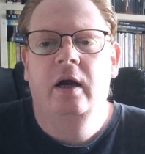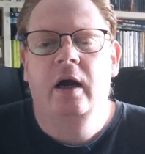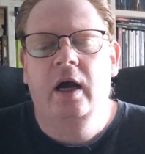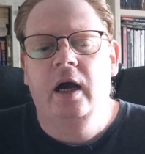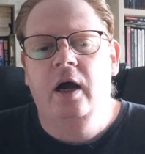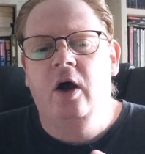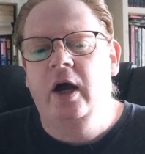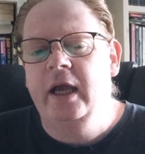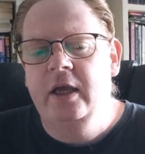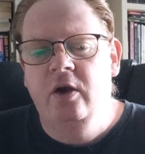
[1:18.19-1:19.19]

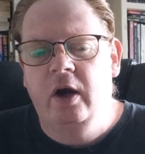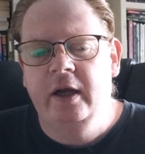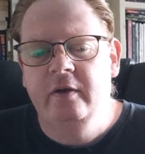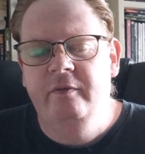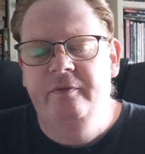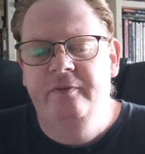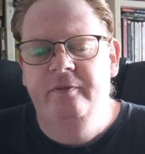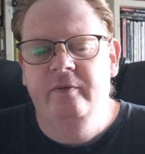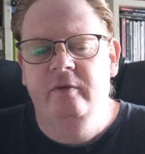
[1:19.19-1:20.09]
I kind of